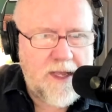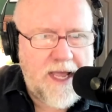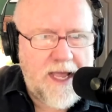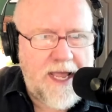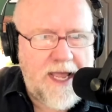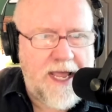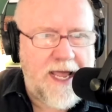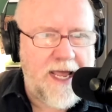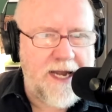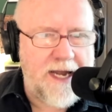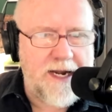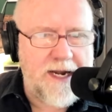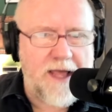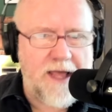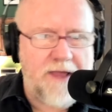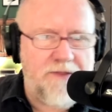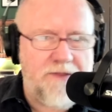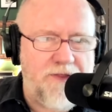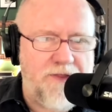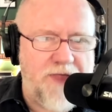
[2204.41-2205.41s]
and
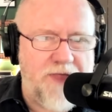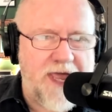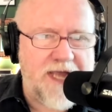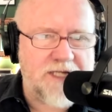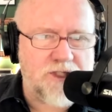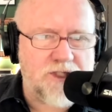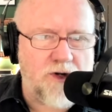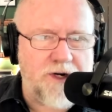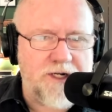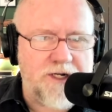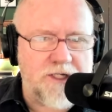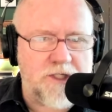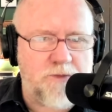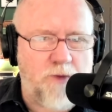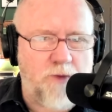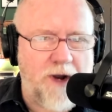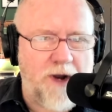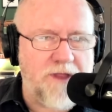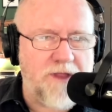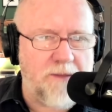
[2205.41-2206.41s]
they started to
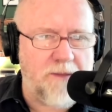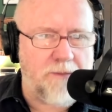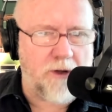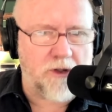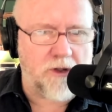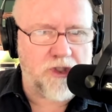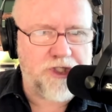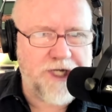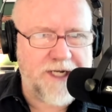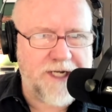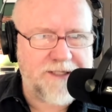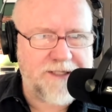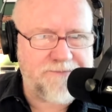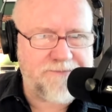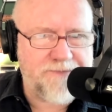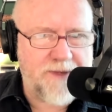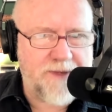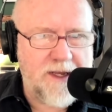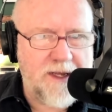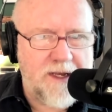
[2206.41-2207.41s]
spread the bullshit.
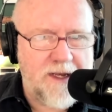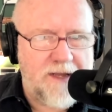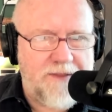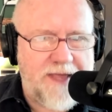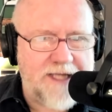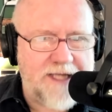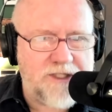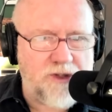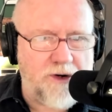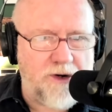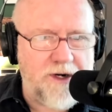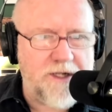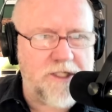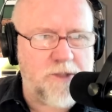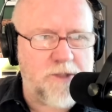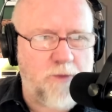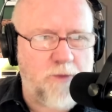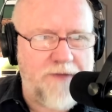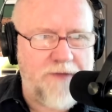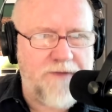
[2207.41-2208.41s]
They started to
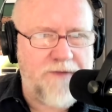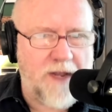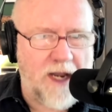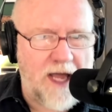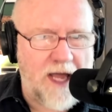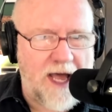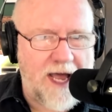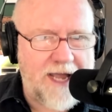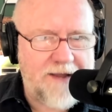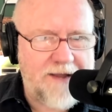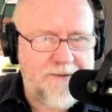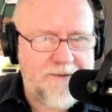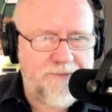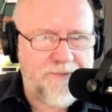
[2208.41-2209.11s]
spread the lie.